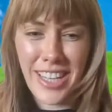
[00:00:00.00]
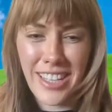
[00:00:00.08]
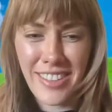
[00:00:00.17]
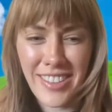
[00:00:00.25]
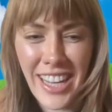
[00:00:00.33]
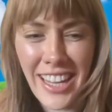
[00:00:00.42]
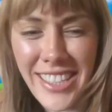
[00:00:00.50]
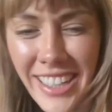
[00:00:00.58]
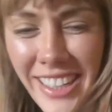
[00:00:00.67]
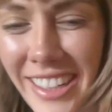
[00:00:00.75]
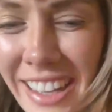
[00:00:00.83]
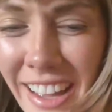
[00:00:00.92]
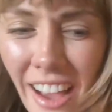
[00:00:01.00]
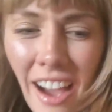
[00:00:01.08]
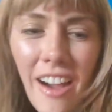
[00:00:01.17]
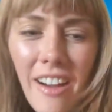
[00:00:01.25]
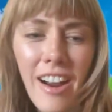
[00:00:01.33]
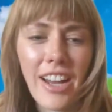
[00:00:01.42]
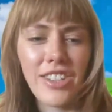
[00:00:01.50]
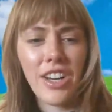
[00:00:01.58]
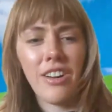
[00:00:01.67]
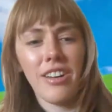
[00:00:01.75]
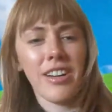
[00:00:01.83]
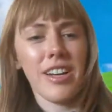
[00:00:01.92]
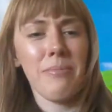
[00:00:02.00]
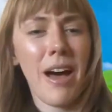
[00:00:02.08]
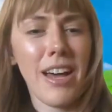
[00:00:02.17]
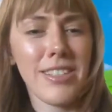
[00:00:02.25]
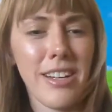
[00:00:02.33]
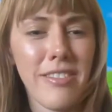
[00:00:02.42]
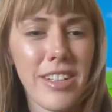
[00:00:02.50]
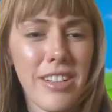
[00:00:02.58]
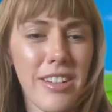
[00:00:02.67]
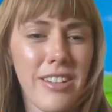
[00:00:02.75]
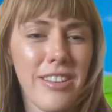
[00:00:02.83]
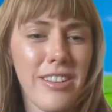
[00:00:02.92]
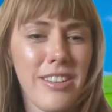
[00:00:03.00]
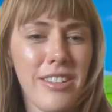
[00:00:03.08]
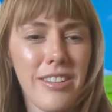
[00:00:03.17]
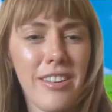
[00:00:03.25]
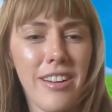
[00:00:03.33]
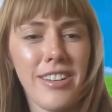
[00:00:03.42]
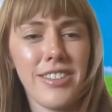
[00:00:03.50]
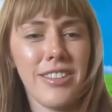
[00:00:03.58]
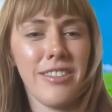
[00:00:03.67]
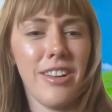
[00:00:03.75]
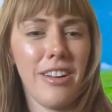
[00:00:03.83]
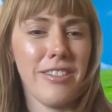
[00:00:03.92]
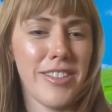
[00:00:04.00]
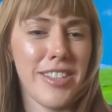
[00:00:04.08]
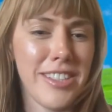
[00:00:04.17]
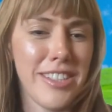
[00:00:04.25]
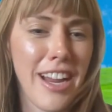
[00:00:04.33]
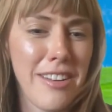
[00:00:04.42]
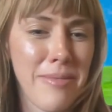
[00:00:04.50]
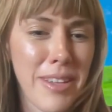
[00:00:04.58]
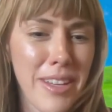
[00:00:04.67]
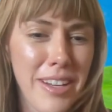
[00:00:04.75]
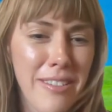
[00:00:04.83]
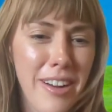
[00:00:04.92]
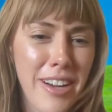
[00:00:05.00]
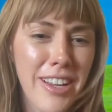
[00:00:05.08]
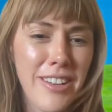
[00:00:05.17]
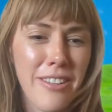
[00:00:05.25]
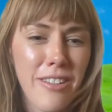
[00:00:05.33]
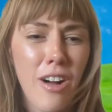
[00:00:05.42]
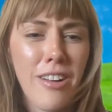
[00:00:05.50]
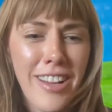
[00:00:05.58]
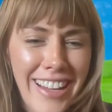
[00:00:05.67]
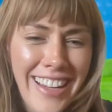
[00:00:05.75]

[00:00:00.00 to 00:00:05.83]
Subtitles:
That's fantastic. All right, Joel, I'm going to pass over to you. You do a lot of sustainability work in your role.